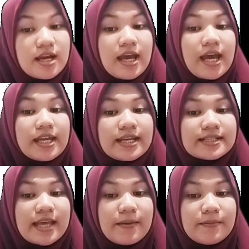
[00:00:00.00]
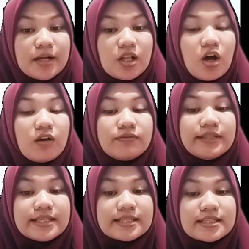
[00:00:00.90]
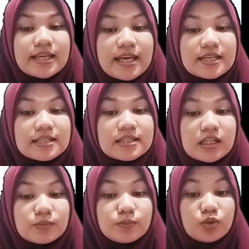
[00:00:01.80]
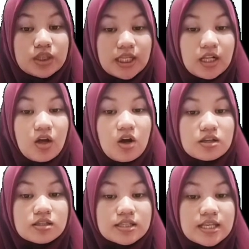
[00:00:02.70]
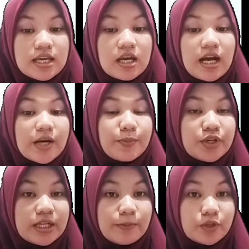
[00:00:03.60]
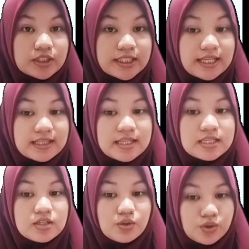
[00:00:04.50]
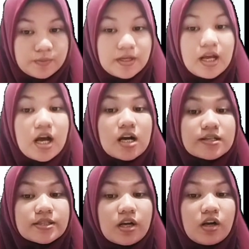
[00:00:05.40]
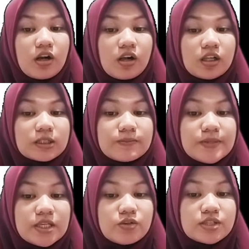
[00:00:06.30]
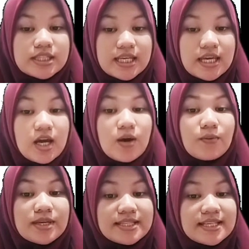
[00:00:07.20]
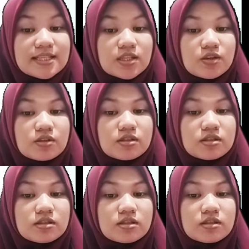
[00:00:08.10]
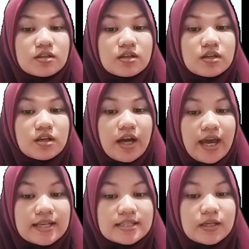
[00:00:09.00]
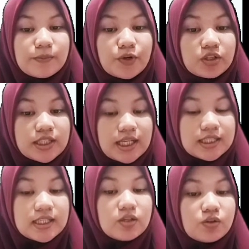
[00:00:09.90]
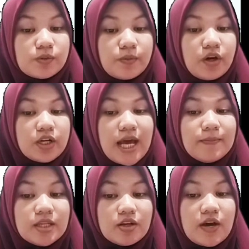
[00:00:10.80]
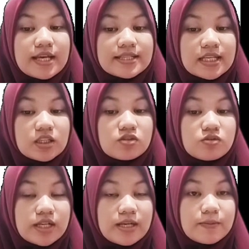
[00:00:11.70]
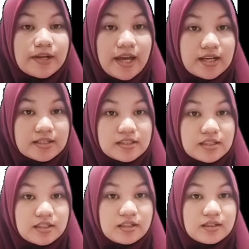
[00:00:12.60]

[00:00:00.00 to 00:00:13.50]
An example of this is terbutyl oxycarbonyl protecting group, also called PUC, which is used as a protecting group on amino acid during reaction.